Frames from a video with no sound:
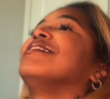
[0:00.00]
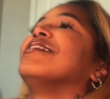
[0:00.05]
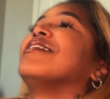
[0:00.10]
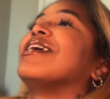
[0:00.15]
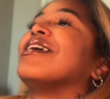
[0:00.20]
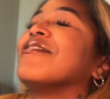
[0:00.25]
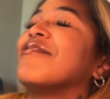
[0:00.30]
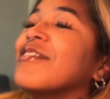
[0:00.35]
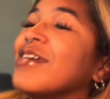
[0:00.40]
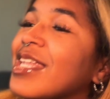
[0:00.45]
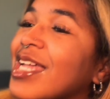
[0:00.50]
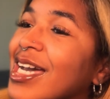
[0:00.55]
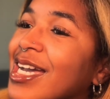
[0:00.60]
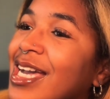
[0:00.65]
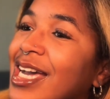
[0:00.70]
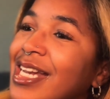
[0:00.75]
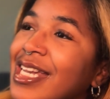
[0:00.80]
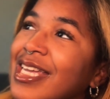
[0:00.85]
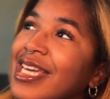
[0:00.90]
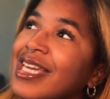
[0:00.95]
know. I feel like
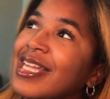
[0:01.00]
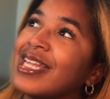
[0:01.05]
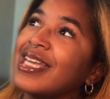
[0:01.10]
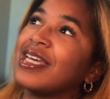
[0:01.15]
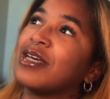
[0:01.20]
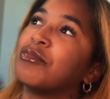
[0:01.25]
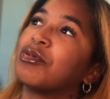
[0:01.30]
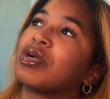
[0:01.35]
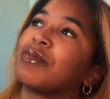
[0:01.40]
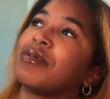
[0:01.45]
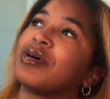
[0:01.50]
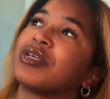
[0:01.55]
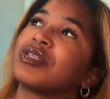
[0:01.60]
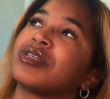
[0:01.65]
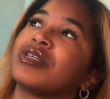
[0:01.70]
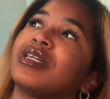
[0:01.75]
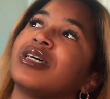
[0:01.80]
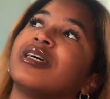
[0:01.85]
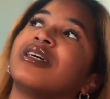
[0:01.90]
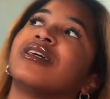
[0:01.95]
I need it, but I'm
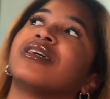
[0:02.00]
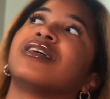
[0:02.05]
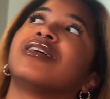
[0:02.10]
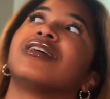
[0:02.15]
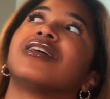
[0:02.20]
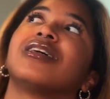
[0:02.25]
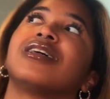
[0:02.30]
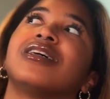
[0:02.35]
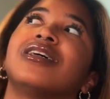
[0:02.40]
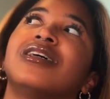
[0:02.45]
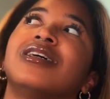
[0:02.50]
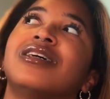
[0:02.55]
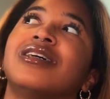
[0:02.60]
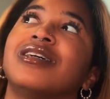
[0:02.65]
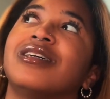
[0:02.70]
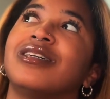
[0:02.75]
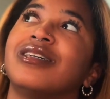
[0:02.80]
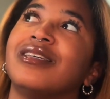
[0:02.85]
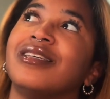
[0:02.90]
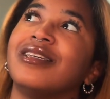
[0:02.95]
also like, girl,
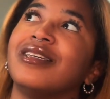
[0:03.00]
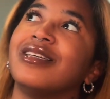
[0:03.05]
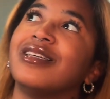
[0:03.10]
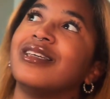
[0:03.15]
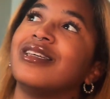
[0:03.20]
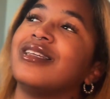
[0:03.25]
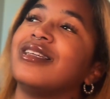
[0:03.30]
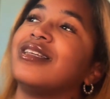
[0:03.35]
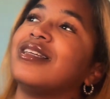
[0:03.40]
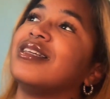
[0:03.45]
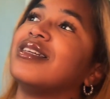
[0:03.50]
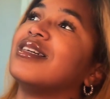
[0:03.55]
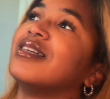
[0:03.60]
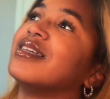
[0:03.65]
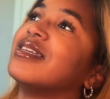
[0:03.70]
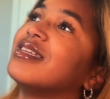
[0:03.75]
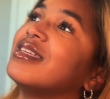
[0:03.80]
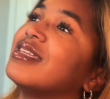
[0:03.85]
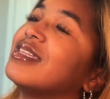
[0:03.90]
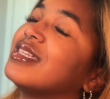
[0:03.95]

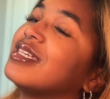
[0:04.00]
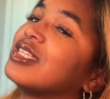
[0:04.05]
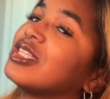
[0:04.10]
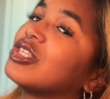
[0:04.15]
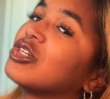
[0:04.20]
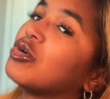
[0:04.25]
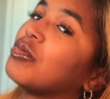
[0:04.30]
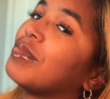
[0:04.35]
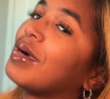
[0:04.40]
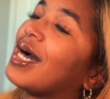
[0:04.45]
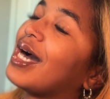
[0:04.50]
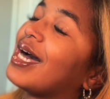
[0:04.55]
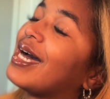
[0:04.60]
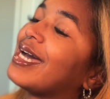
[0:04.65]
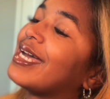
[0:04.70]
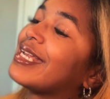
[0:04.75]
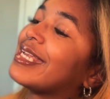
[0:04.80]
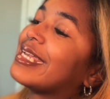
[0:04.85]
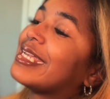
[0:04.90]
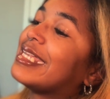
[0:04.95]
sit your
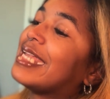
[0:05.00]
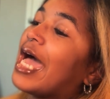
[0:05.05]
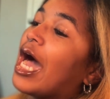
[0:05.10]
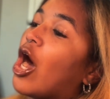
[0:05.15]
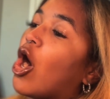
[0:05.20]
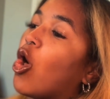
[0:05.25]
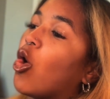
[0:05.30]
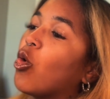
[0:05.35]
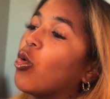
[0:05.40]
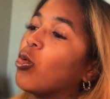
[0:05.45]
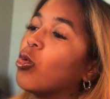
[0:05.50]
vibe down.